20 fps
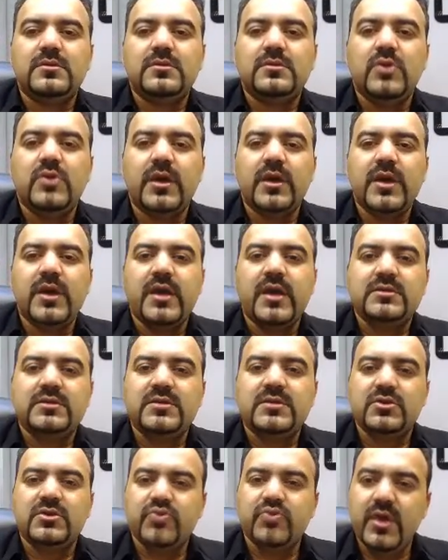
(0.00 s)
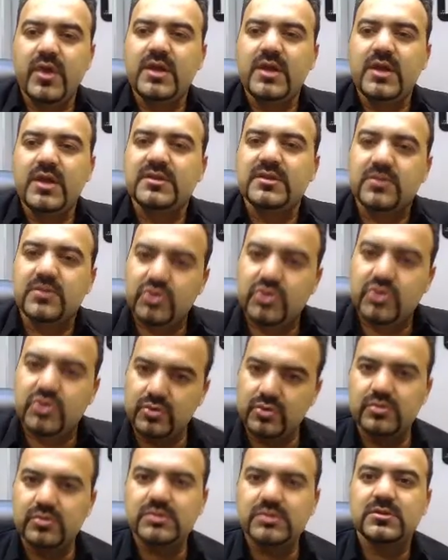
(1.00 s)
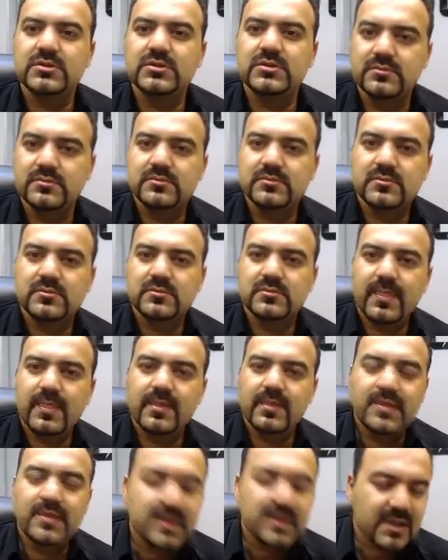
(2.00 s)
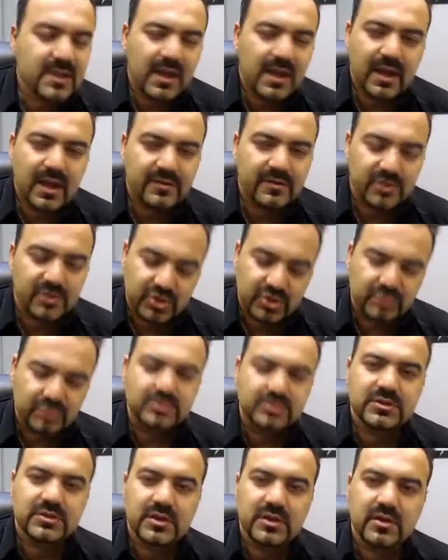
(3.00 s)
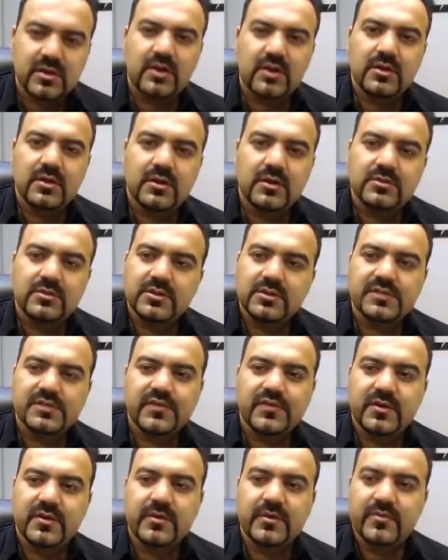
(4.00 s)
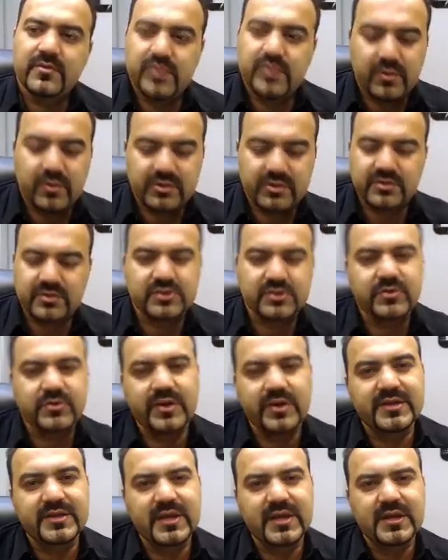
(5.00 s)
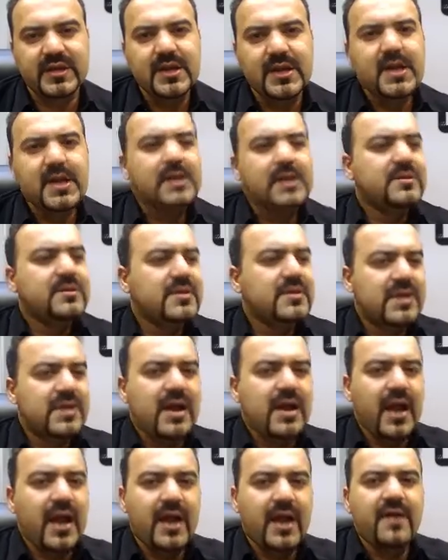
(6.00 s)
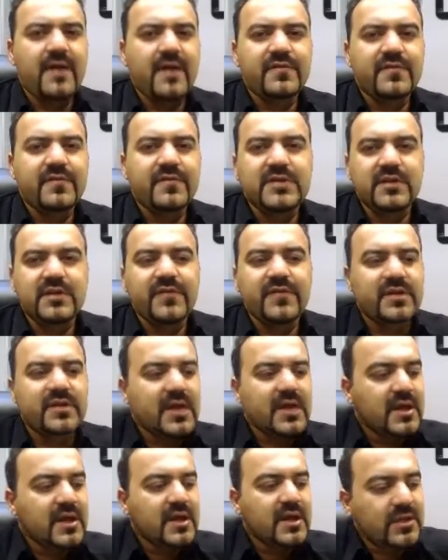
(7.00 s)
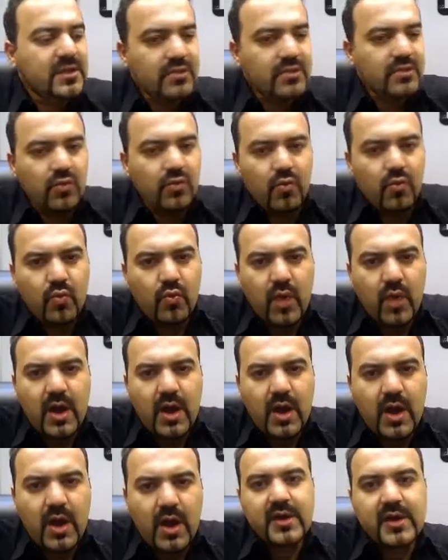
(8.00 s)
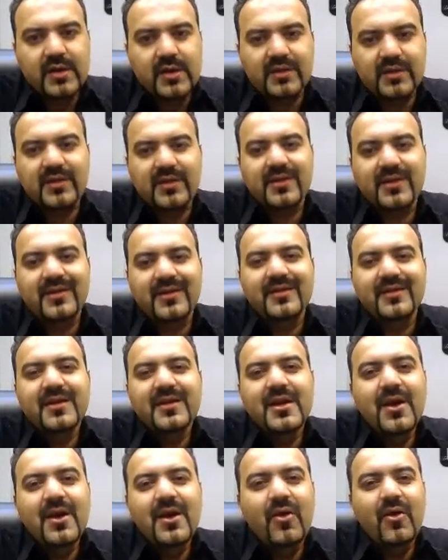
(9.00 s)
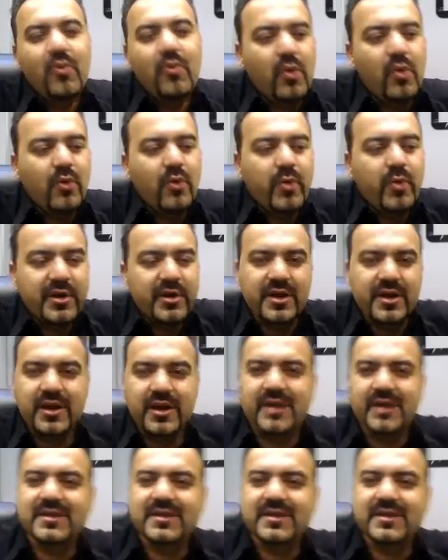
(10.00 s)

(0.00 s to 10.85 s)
against the Israelis and the Jews? Did they have the Jews and all? No, let's forget there was no Israel then. Did they have this kind of hate? Then why were they like